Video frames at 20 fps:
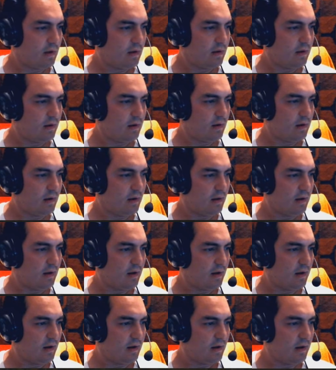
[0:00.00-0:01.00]

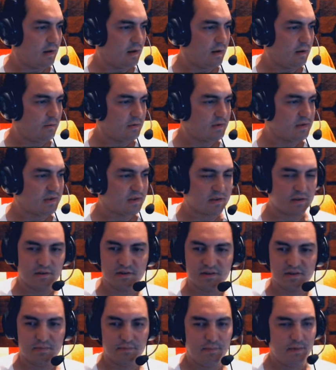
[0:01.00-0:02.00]
Uh, what's the
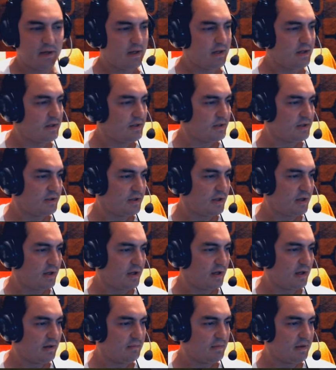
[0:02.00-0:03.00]

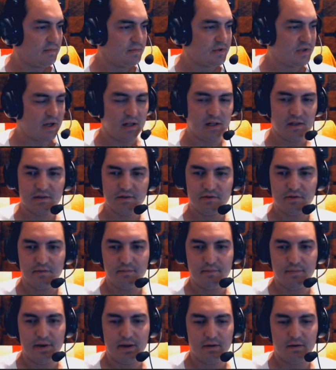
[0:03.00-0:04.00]
constipation? Meme child do a
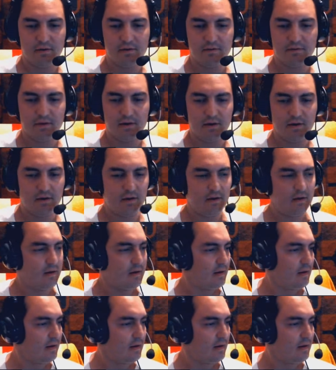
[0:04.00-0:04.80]
barrel roll.